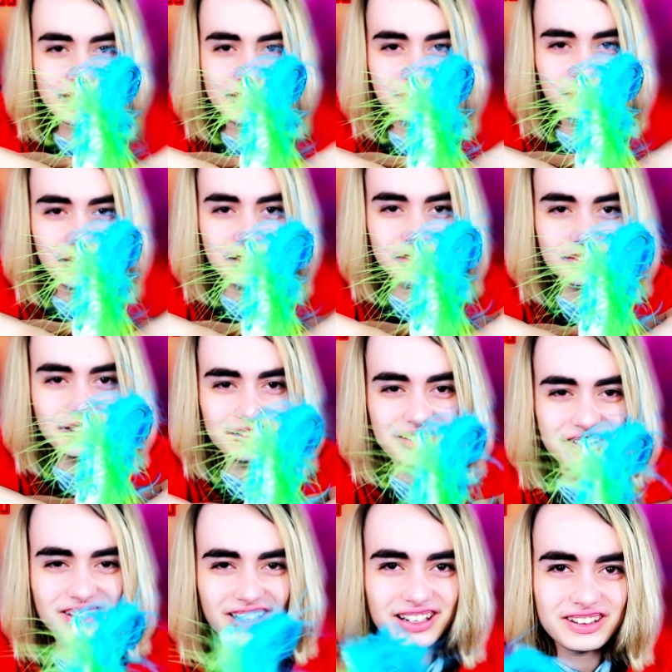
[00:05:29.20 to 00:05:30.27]
have not done
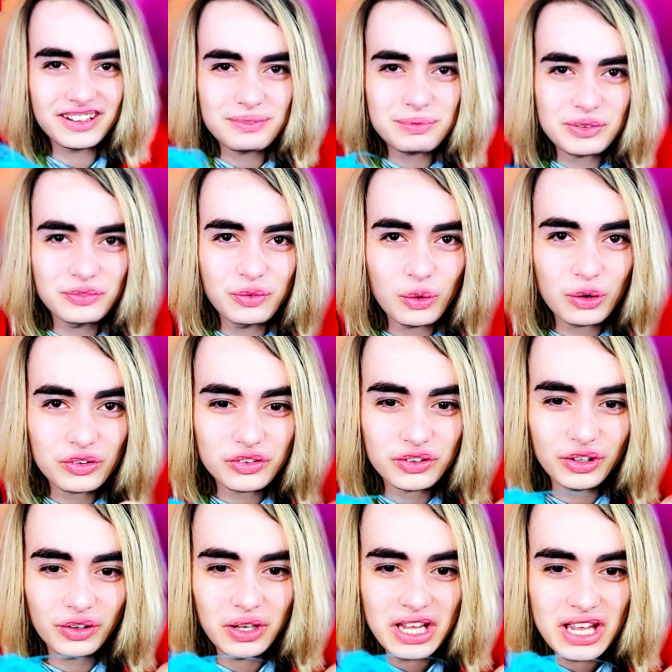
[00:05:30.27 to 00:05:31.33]
this kind of thing before,
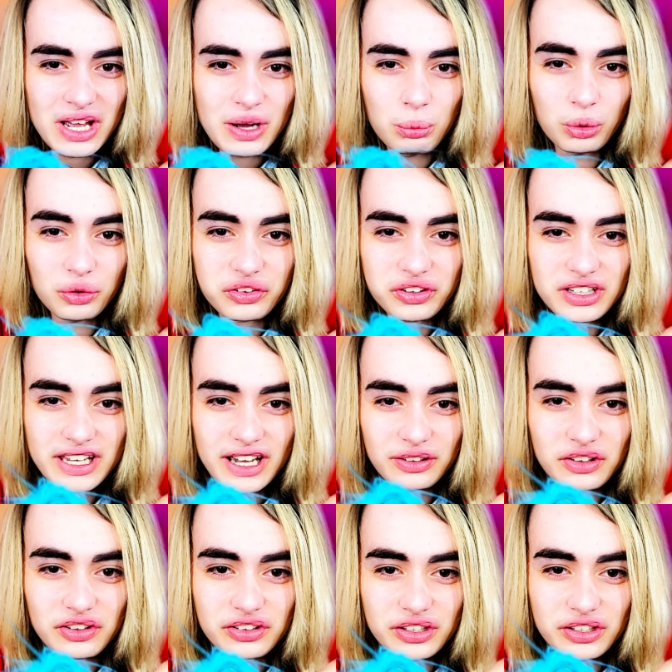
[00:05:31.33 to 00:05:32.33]
so we'll see how this